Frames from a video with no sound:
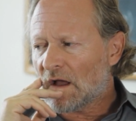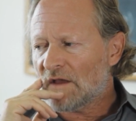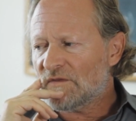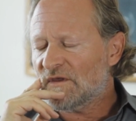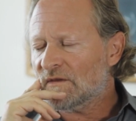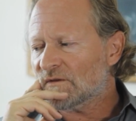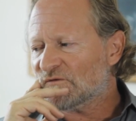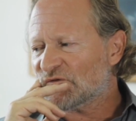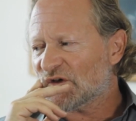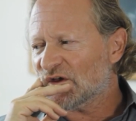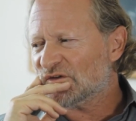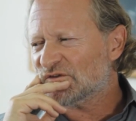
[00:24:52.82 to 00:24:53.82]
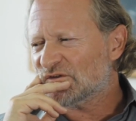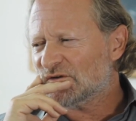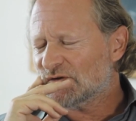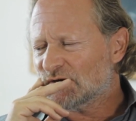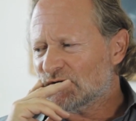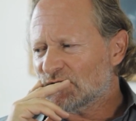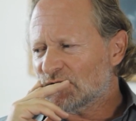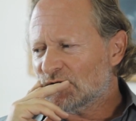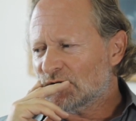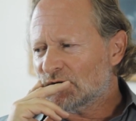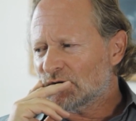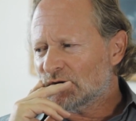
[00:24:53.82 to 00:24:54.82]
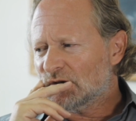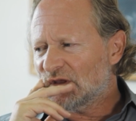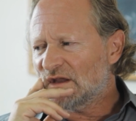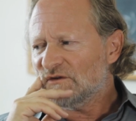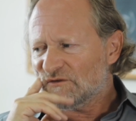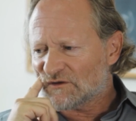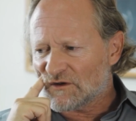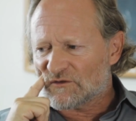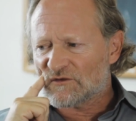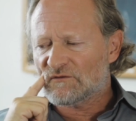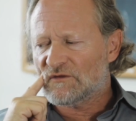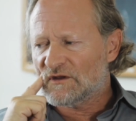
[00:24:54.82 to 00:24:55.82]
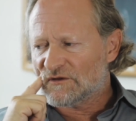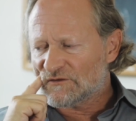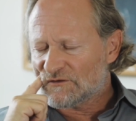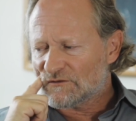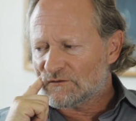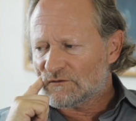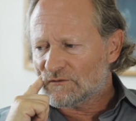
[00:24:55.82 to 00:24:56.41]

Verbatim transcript: I think the first instance of this